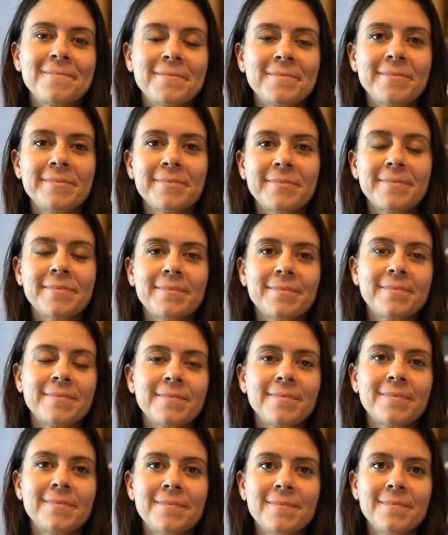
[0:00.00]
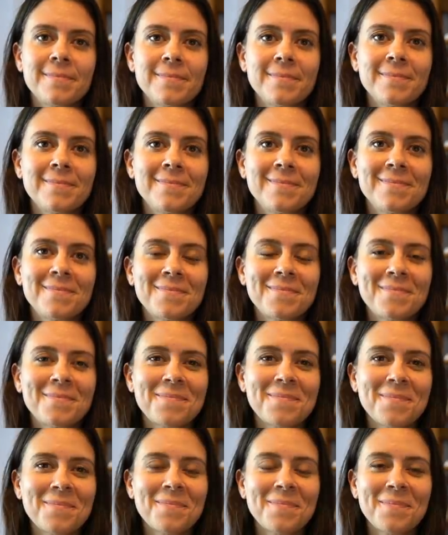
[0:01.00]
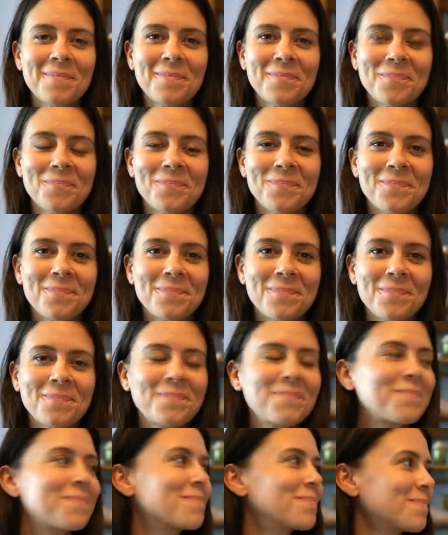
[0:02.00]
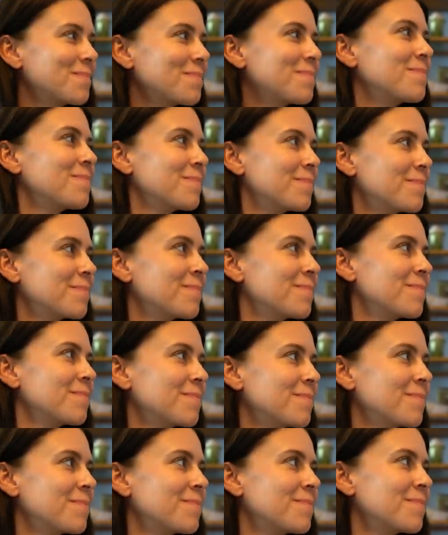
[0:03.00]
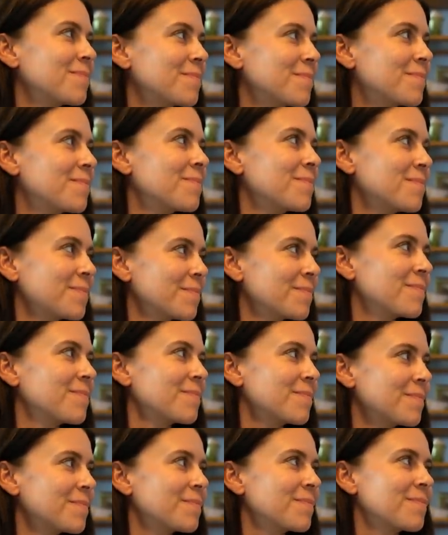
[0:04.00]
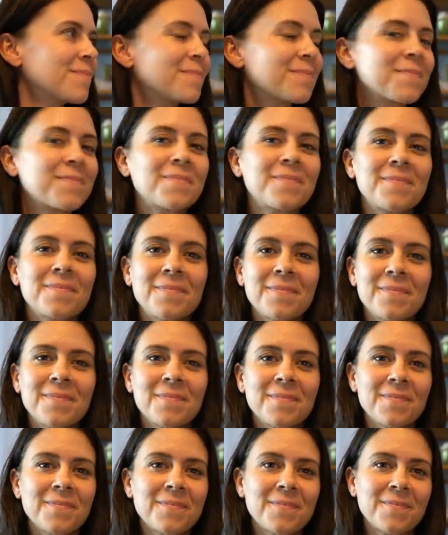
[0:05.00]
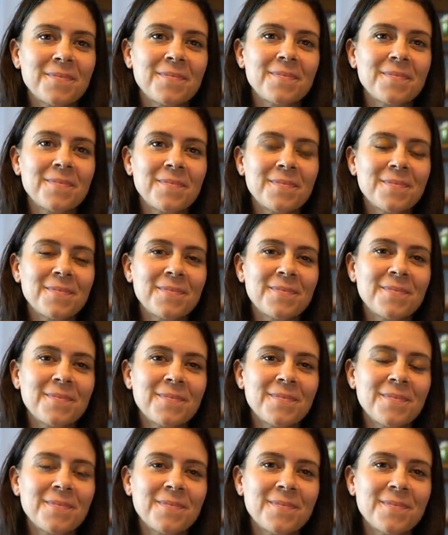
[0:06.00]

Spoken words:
(not speaking)